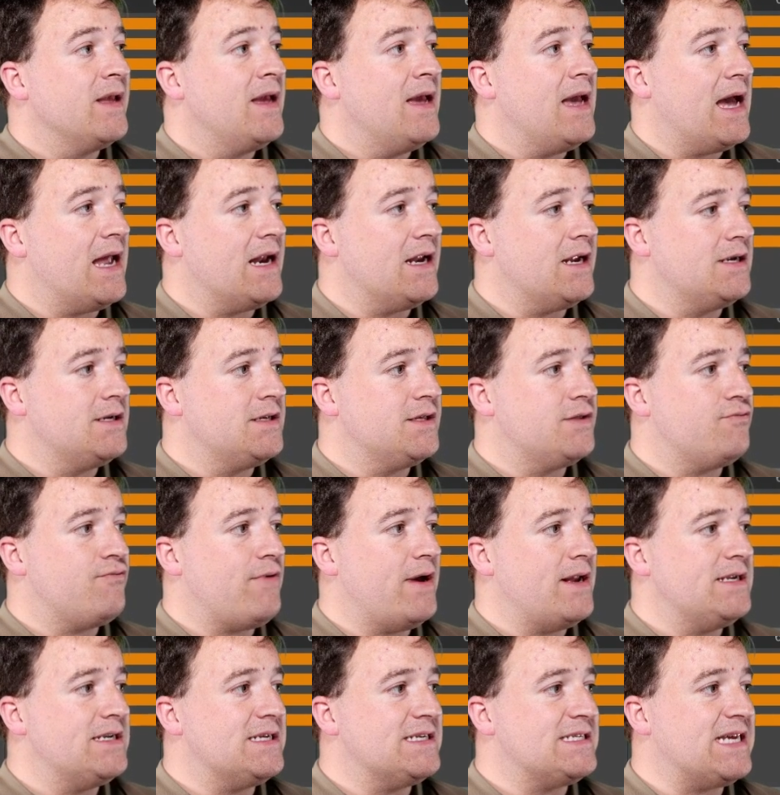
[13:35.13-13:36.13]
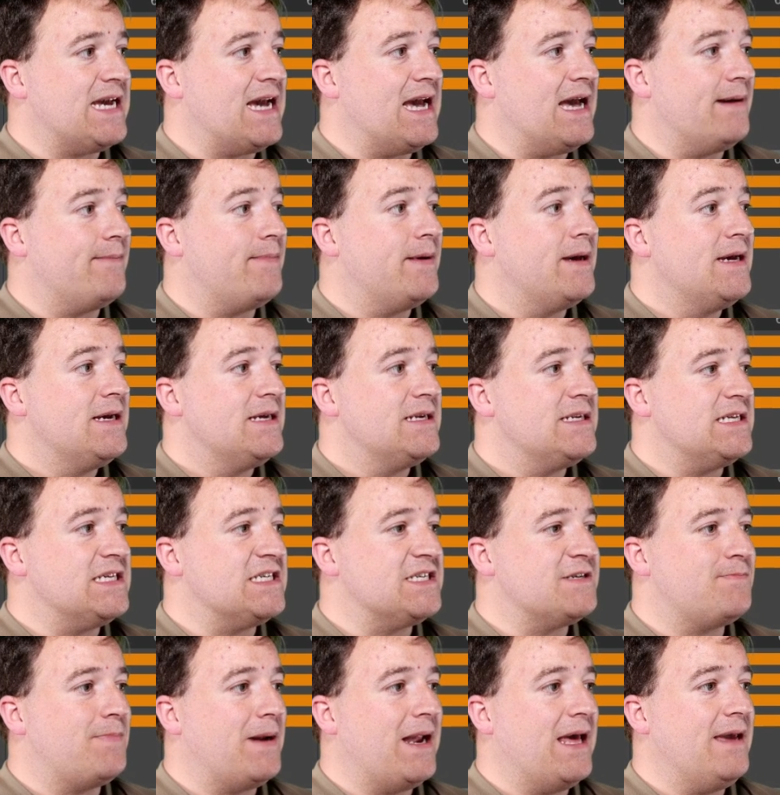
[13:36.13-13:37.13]
And under the render tab,
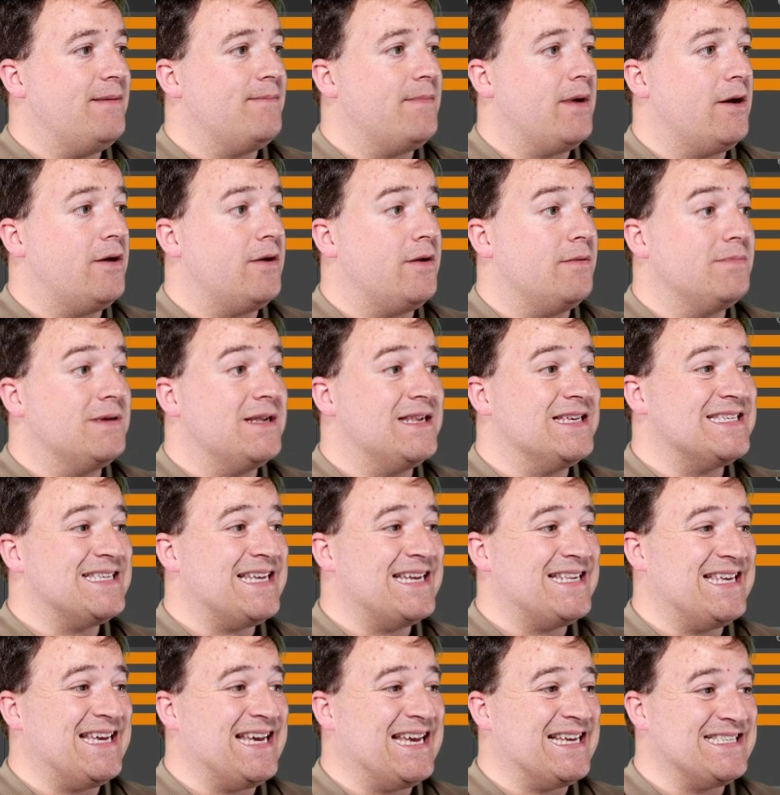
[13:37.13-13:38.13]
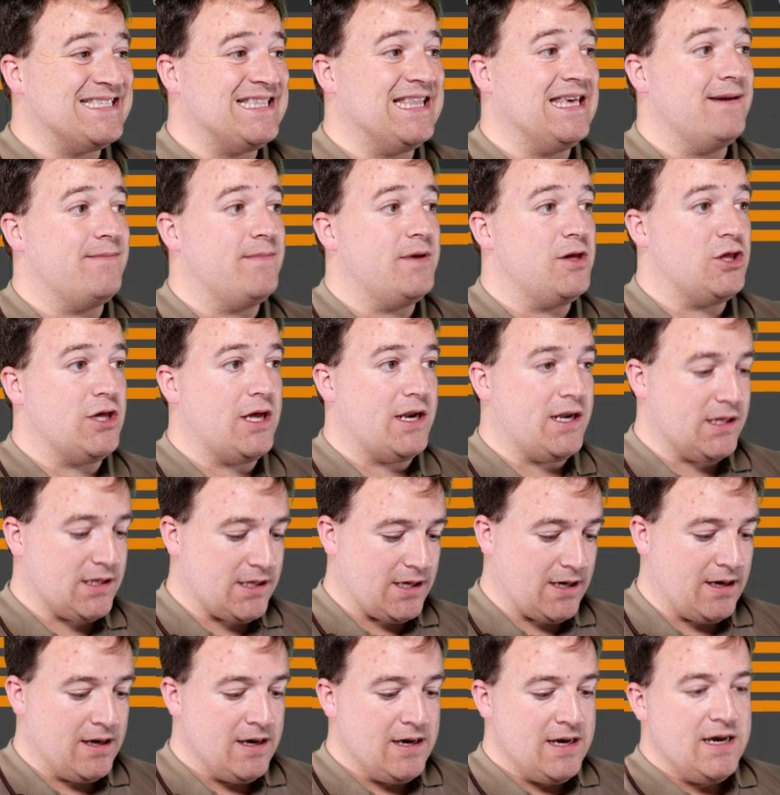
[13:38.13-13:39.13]
display mode, I'm going to set it as the image
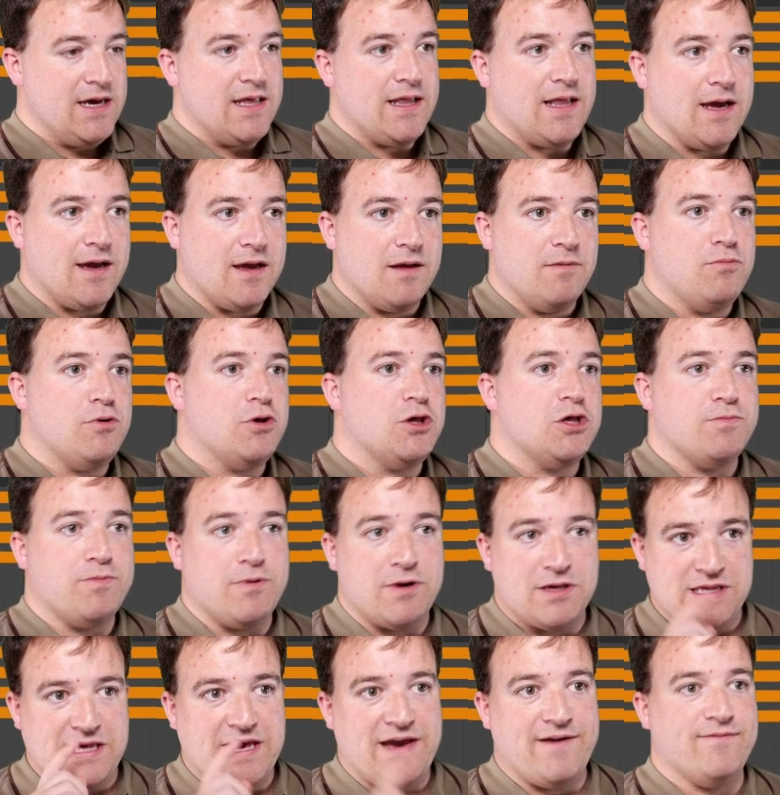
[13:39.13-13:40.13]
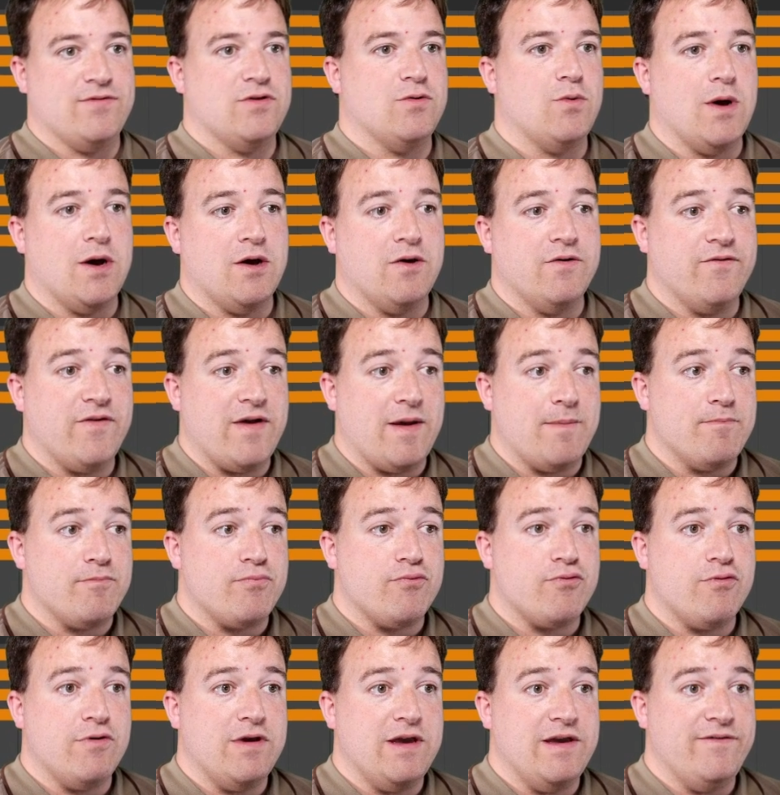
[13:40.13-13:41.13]
editor. And I can just press F12 and
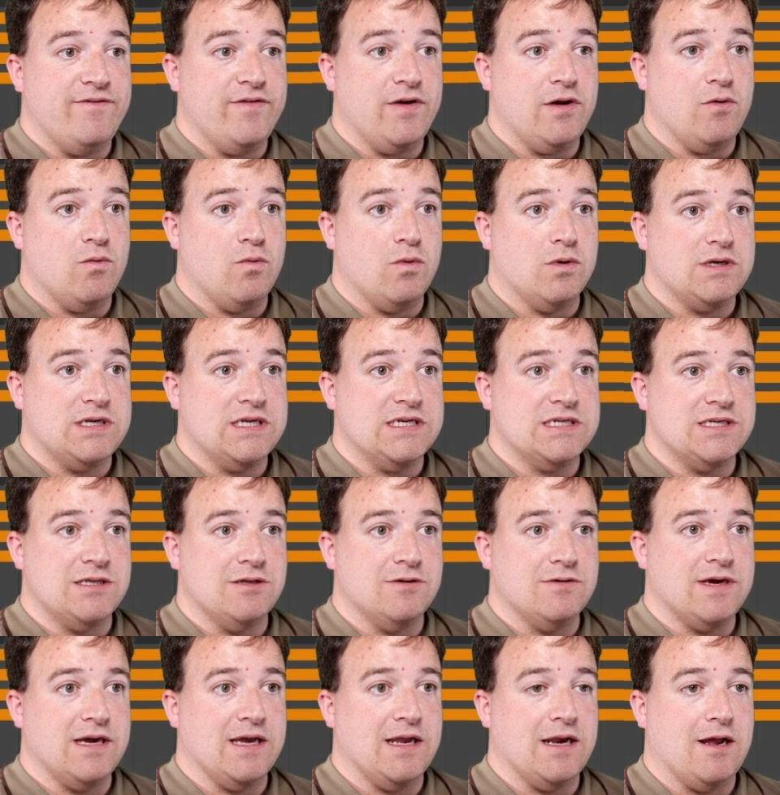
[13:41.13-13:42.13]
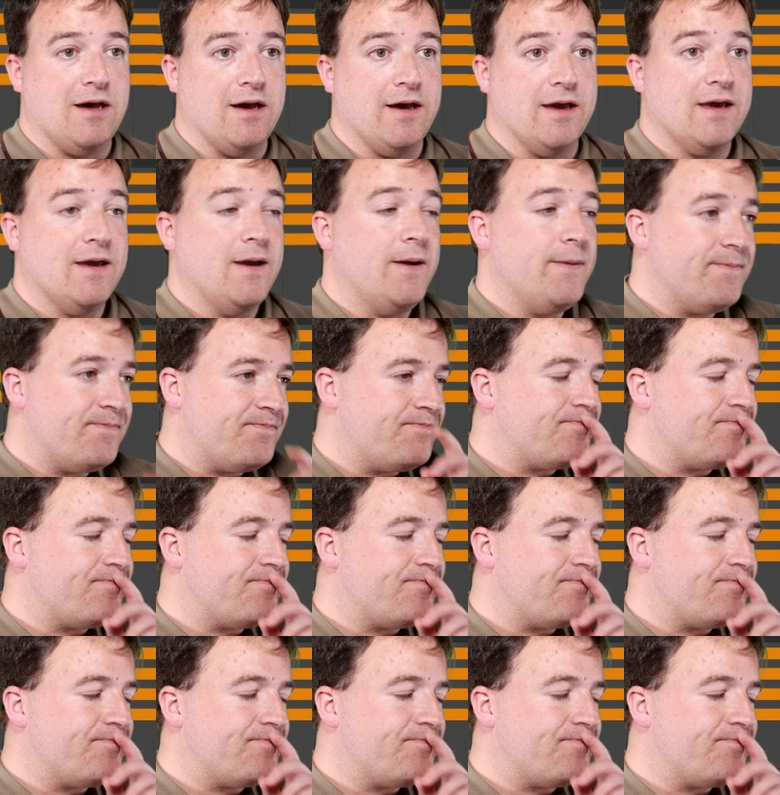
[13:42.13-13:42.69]
preview what it's looking like.